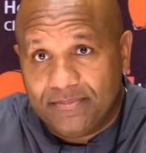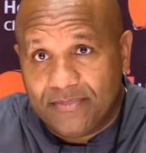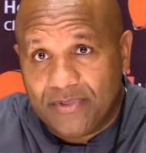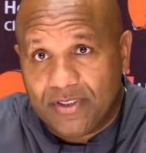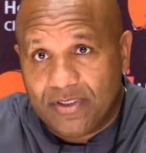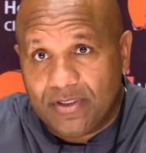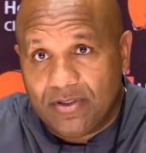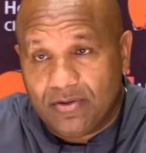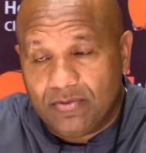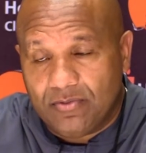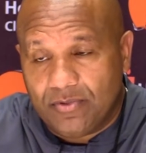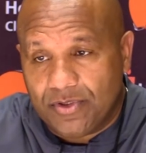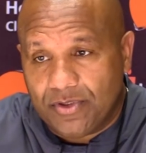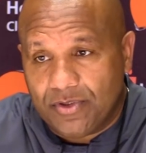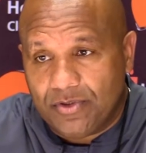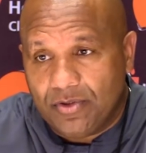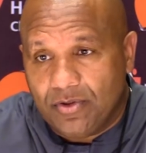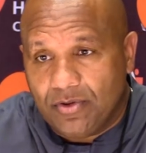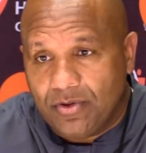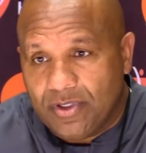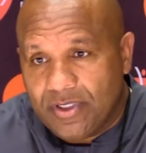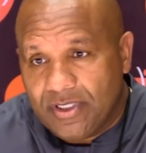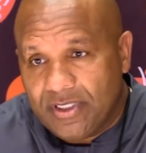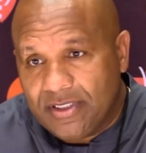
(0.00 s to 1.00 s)
You know, when you
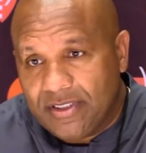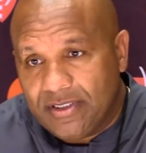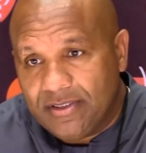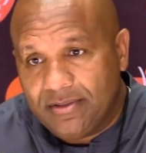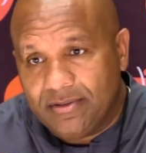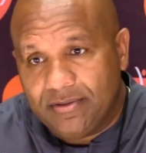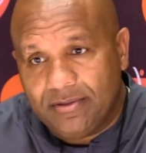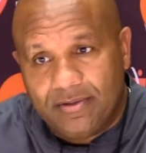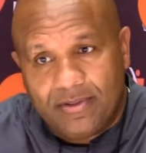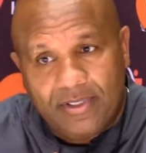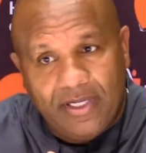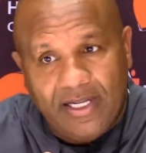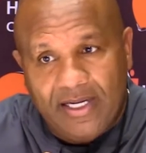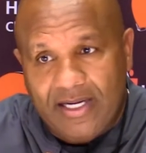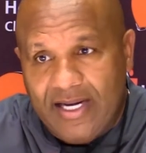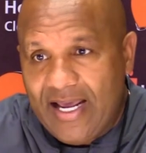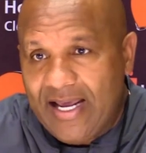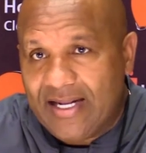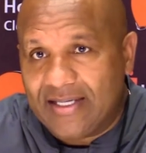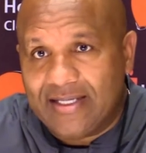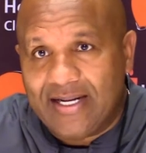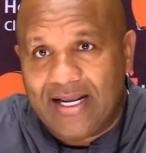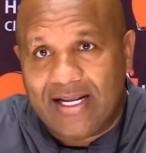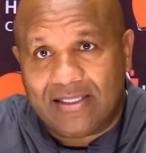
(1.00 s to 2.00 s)
go in and
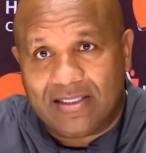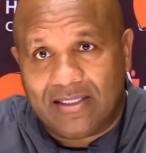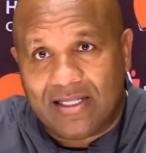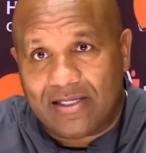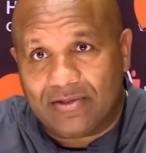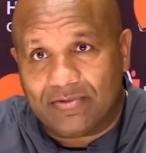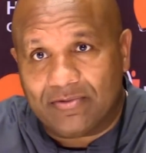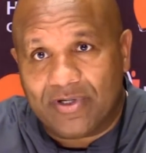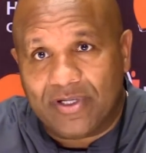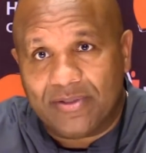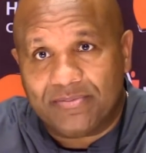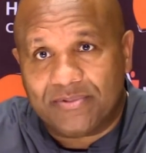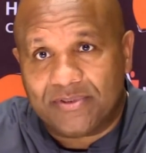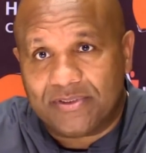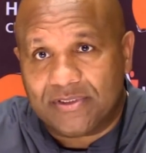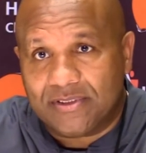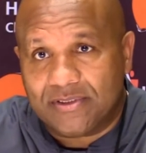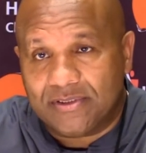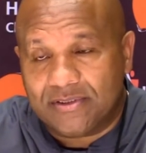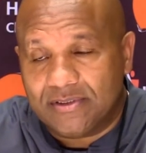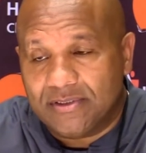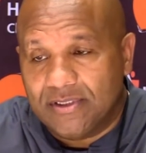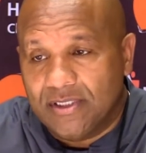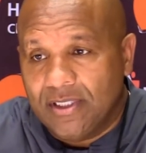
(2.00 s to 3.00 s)
hadn't had a lot of reps
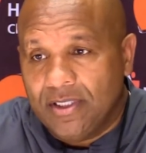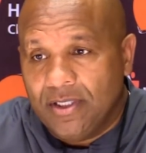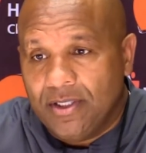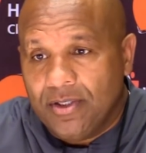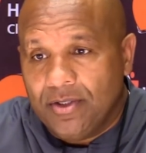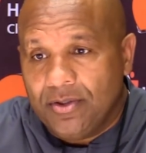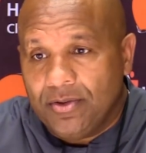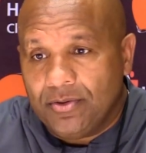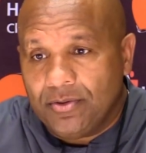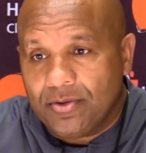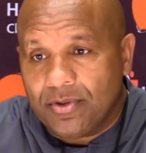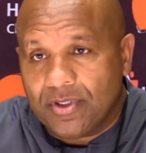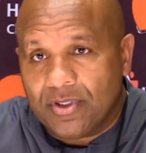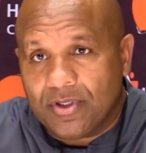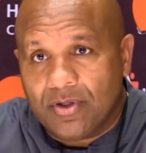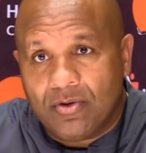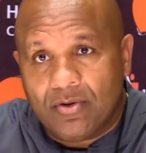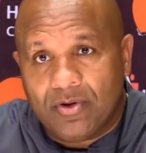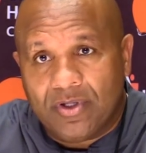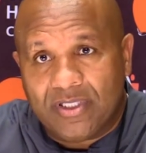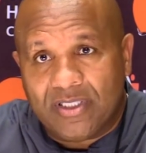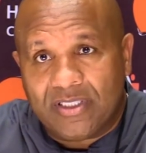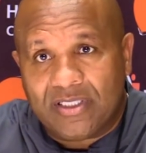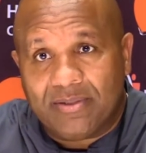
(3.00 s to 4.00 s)
and you can
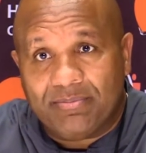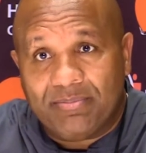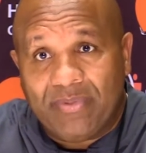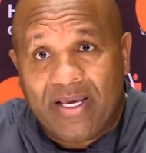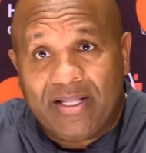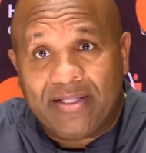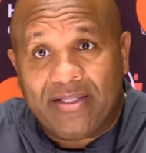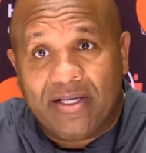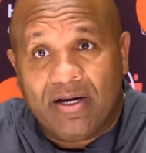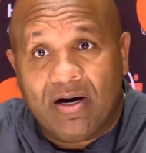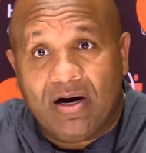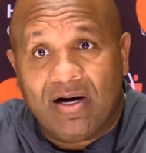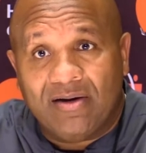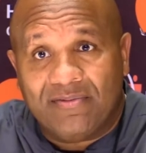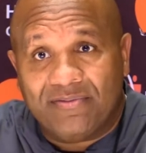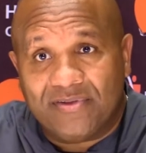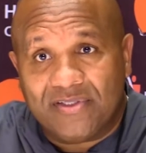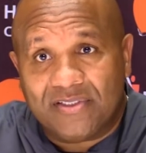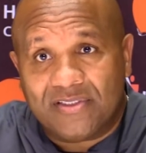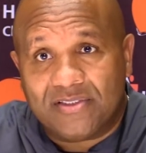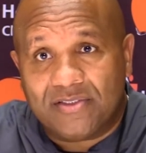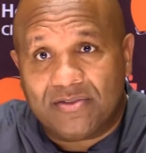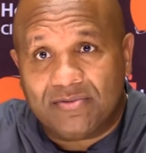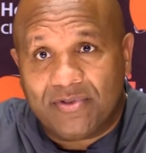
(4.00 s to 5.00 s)
go in and command the
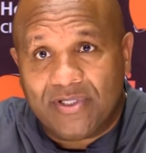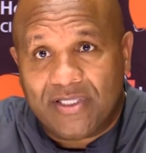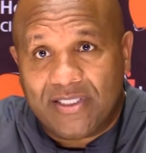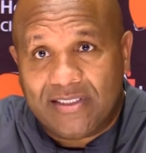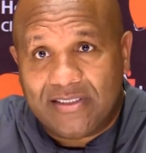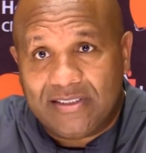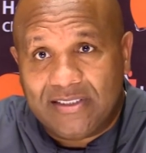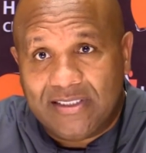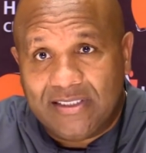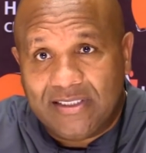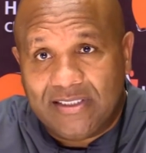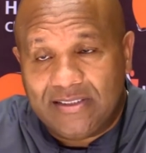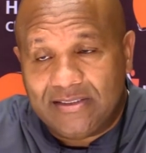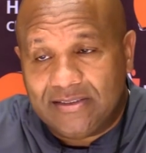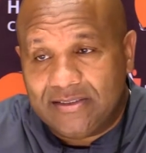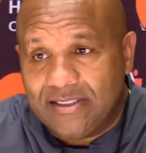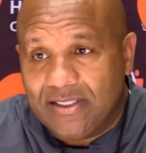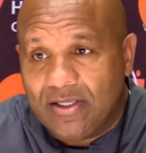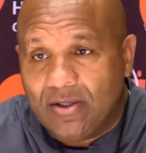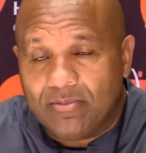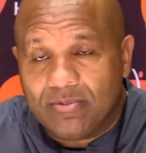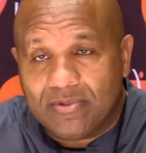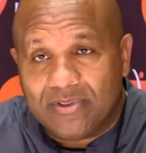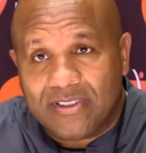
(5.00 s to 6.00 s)
offense the way he did
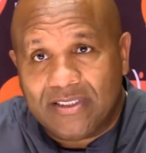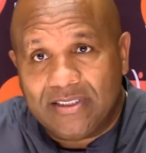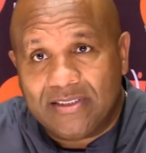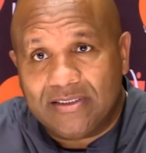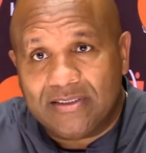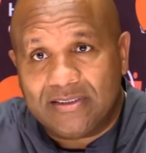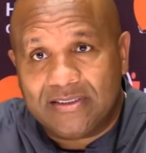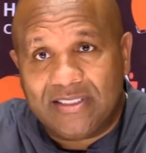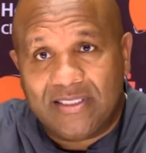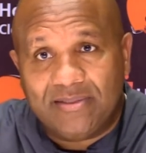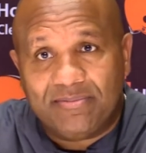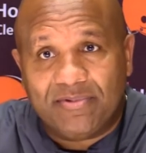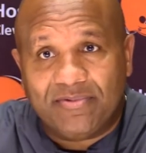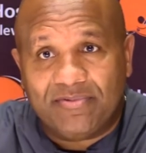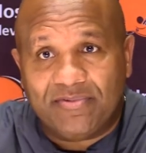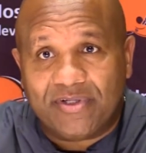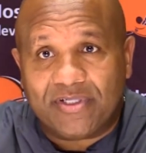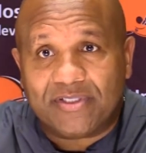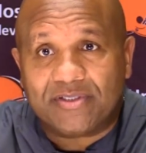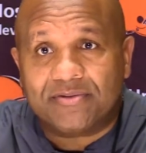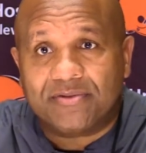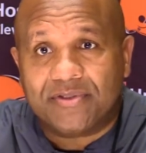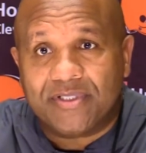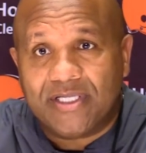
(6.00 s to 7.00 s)
and help lead the team to
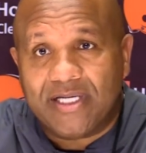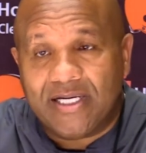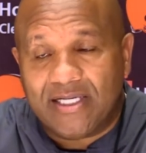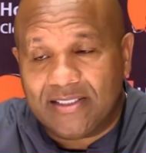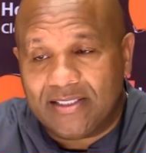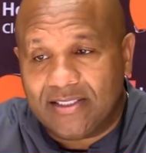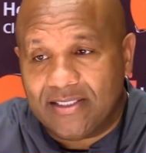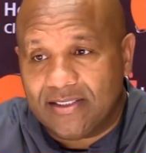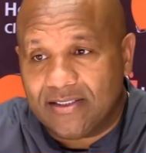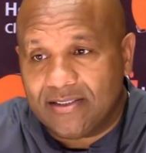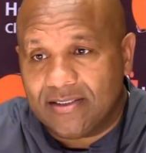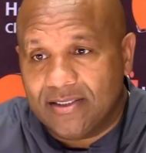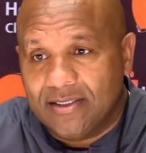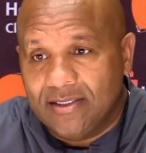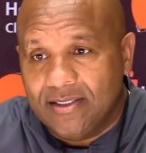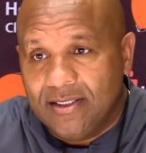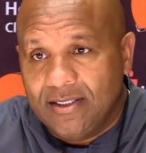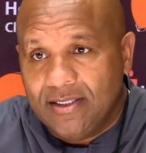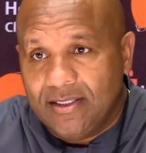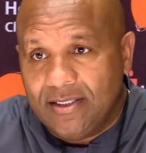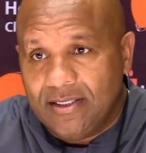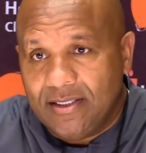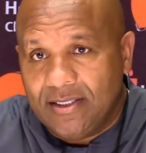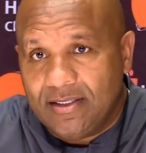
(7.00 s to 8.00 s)
victory, I think
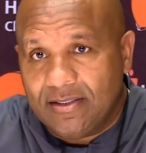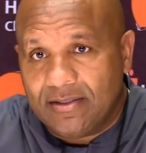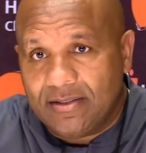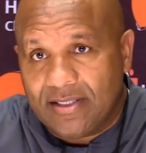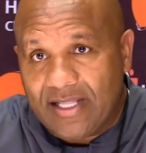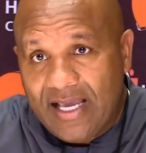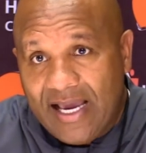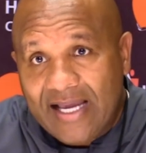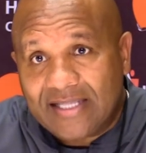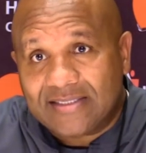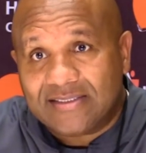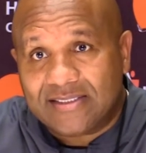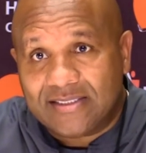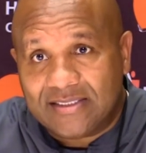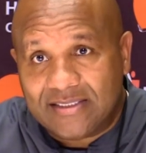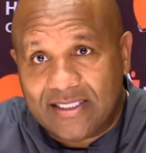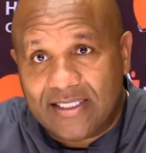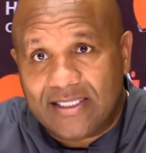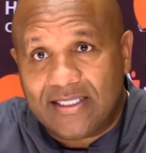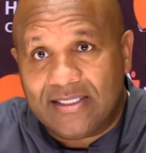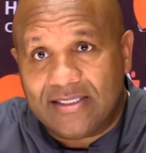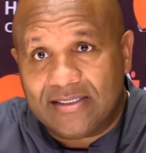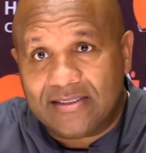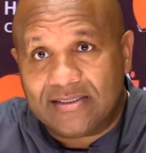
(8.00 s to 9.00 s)
that
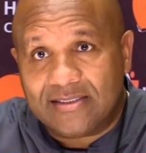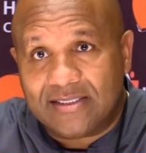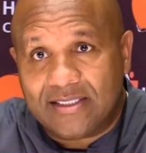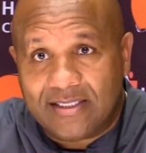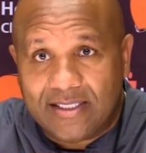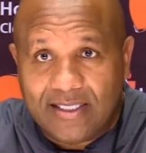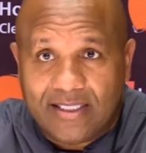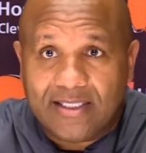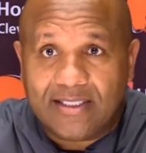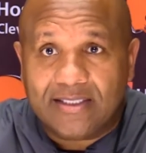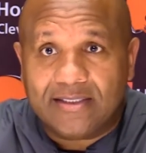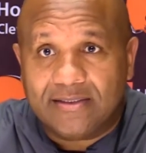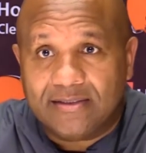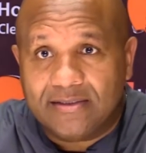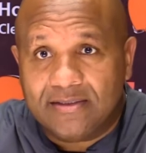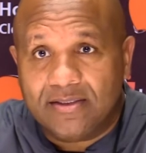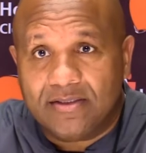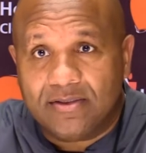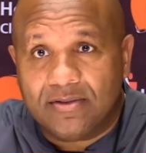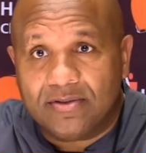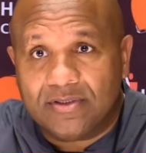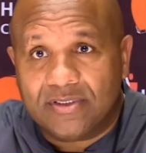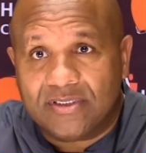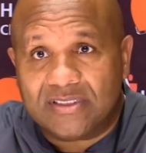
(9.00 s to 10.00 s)
says that, hey,
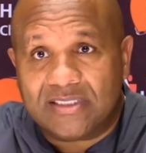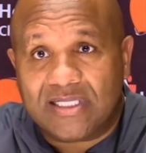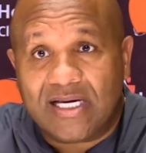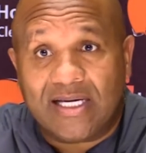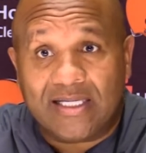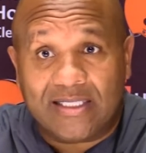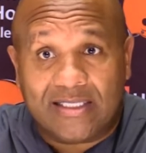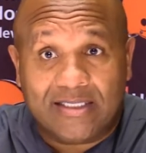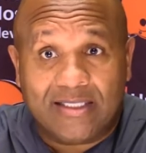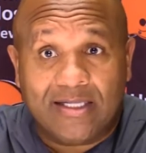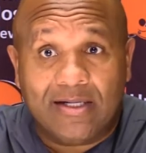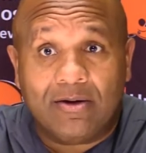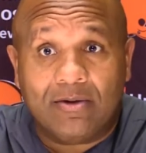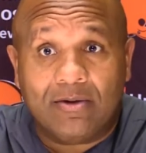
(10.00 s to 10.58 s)
you know, this guy can